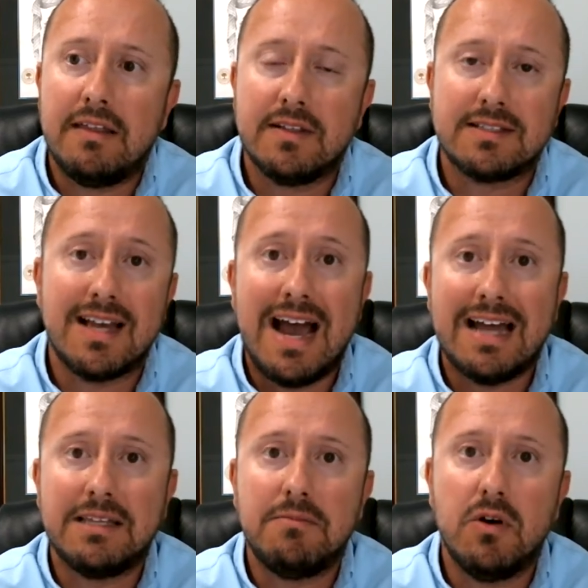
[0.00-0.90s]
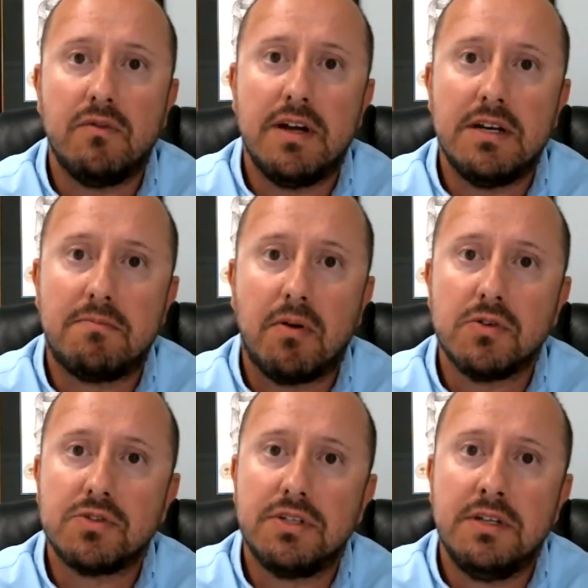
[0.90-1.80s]
that's a highly motivated
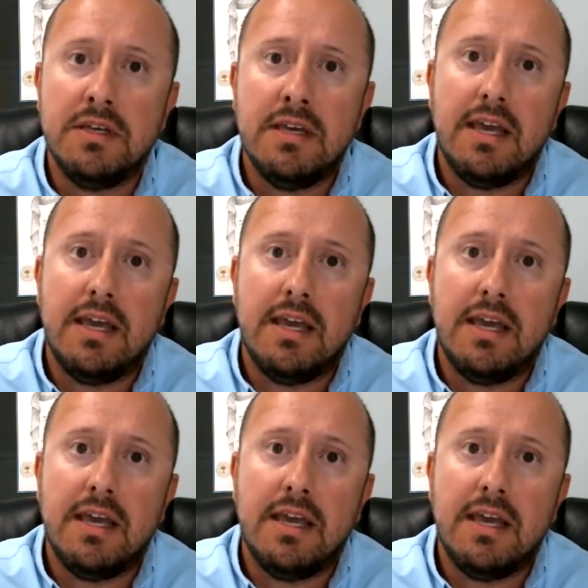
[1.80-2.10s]
person,